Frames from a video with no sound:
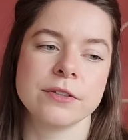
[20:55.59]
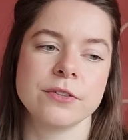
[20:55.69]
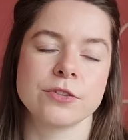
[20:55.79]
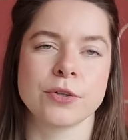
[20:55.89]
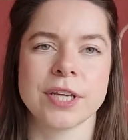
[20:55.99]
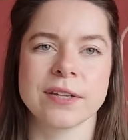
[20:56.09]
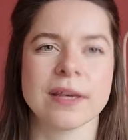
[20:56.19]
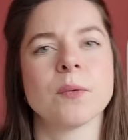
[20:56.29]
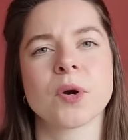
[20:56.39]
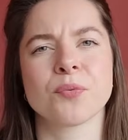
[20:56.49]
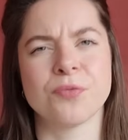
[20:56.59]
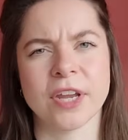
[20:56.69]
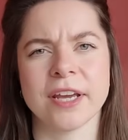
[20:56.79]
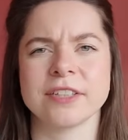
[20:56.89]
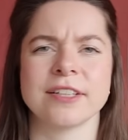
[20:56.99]
so that they were
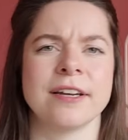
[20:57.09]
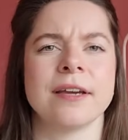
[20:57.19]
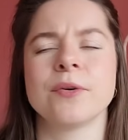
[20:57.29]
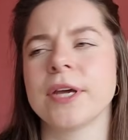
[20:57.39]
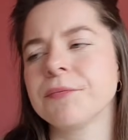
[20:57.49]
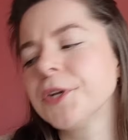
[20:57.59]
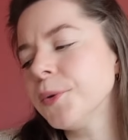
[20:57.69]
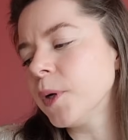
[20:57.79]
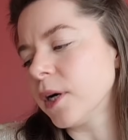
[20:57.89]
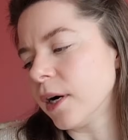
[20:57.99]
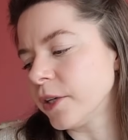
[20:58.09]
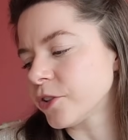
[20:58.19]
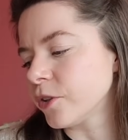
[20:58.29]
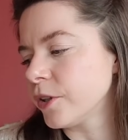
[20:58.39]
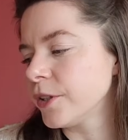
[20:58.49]
finished and I could have a new
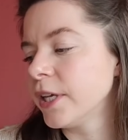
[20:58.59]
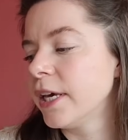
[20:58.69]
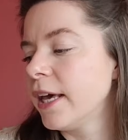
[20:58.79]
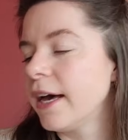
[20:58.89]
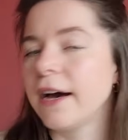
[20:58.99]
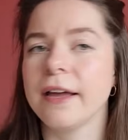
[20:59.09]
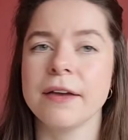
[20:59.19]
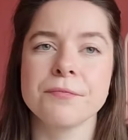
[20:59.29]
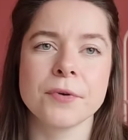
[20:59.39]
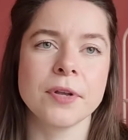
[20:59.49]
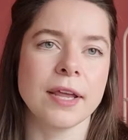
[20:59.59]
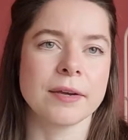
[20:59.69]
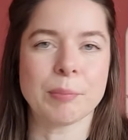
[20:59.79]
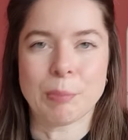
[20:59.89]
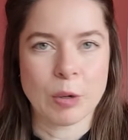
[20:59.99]
cast on. I have like
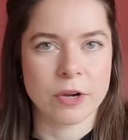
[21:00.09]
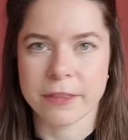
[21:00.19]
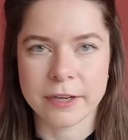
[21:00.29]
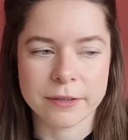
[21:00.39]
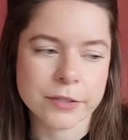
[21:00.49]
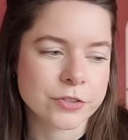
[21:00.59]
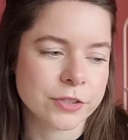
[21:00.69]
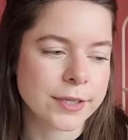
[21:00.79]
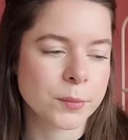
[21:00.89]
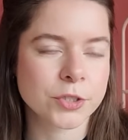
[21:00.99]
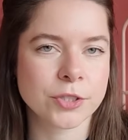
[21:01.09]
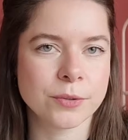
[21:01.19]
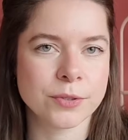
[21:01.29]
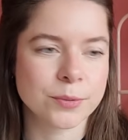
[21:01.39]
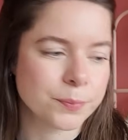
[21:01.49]
a birthday cast on. I will show
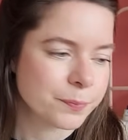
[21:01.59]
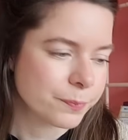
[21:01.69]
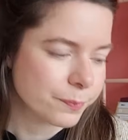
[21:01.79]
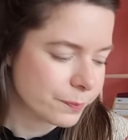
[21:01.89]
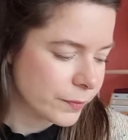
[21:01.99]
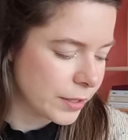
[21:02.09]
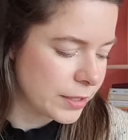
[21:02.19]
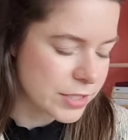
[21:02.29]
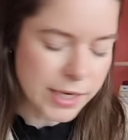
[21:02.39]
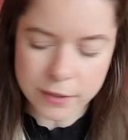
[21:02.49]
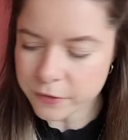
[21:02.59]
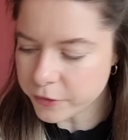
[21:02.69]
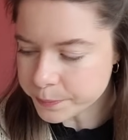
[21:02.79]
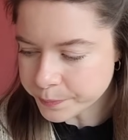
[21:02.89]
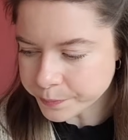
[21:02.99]
you in a second.